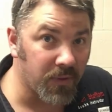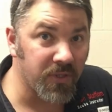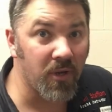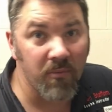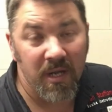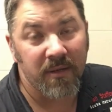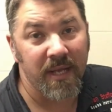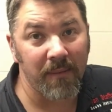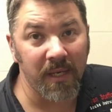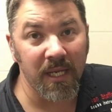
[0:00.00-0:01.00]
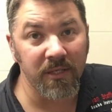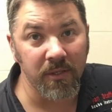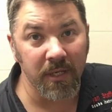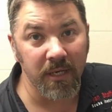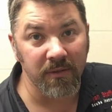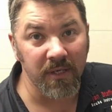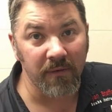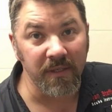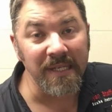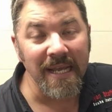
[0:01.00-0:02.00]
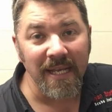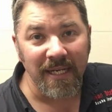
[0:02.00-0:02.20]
There's no better time than get your gear serviced.